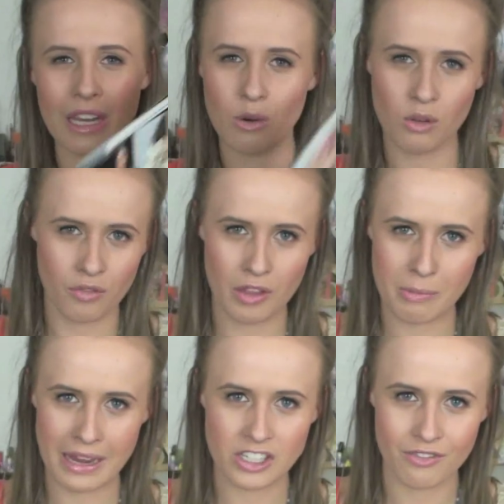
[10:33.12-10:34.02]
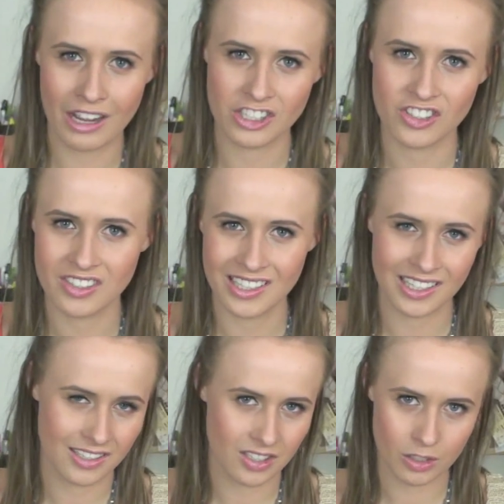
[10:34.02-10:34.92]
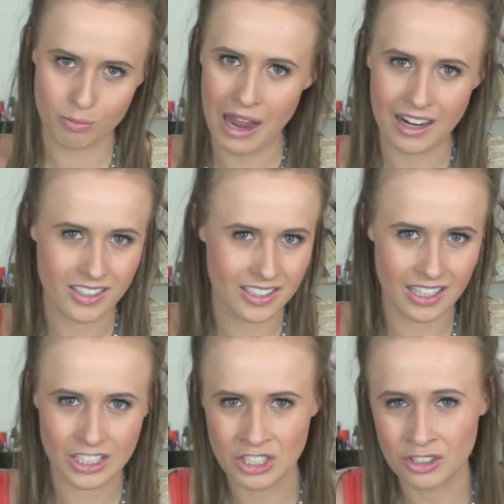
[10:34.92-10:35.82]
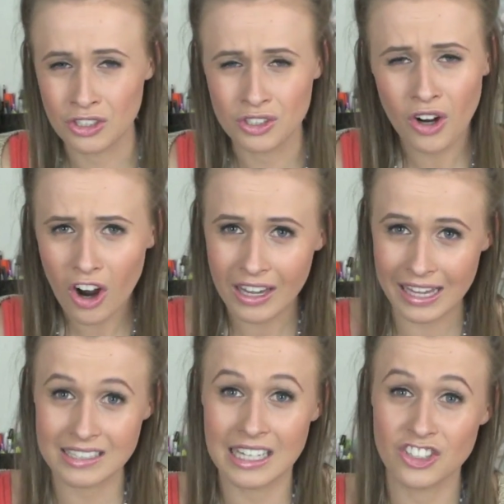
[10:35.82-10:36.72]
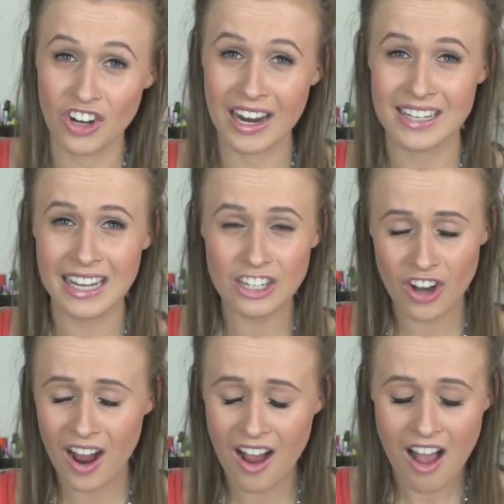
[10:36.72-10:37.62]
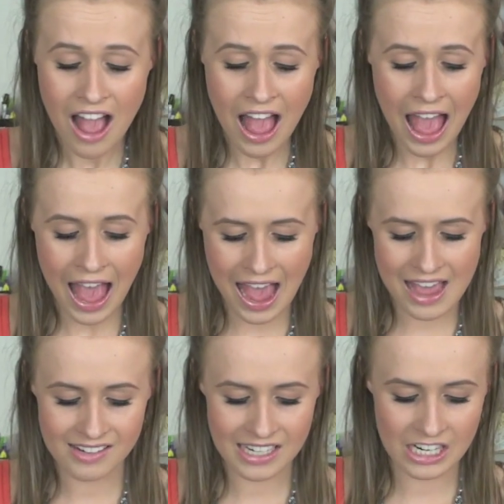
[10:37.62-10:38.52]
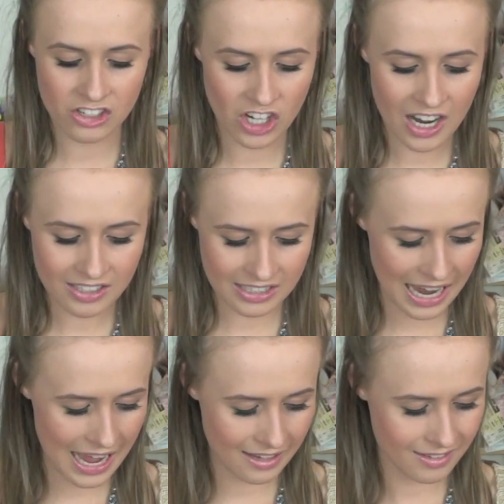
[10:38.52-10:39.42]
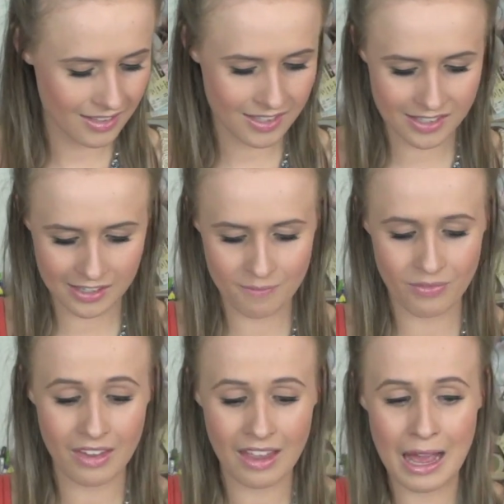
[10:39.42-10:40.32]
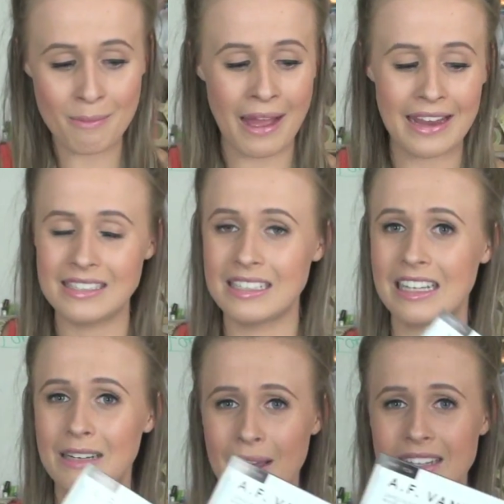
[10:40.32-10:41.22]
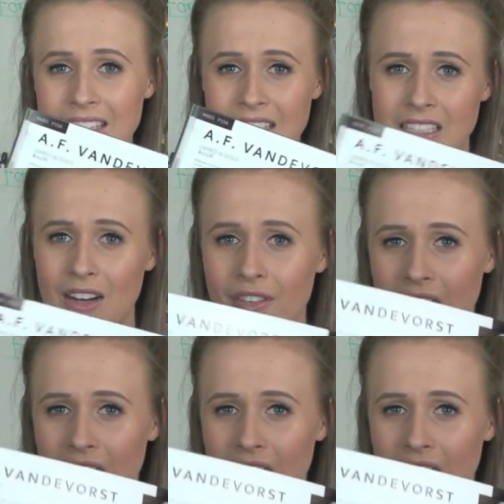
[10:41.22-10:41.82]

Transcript: in all of the major fashion cities so Paris, London, New York etc etc and it just has amazing amazing stuff